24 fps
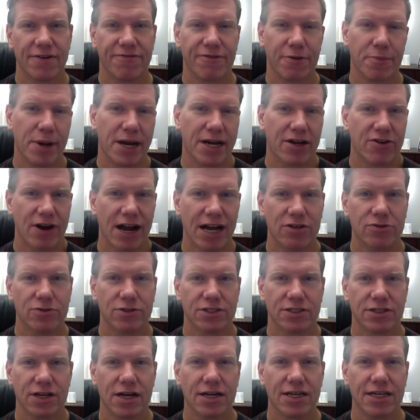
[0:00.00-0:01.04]
from my graduate
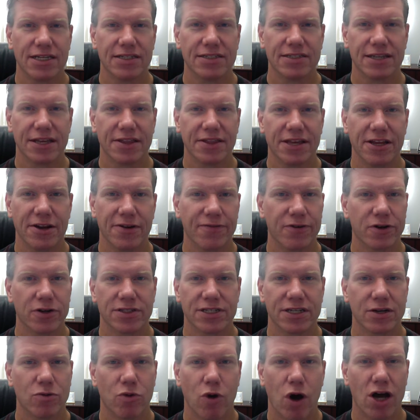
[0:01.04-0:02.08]
studies at the
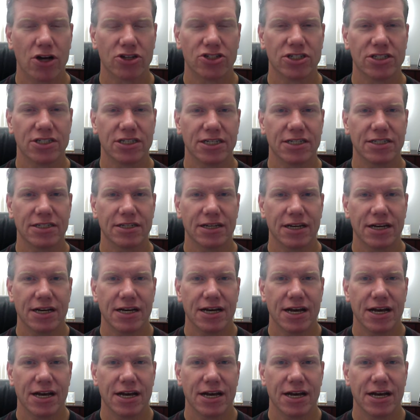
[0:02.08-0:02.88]
University of Washington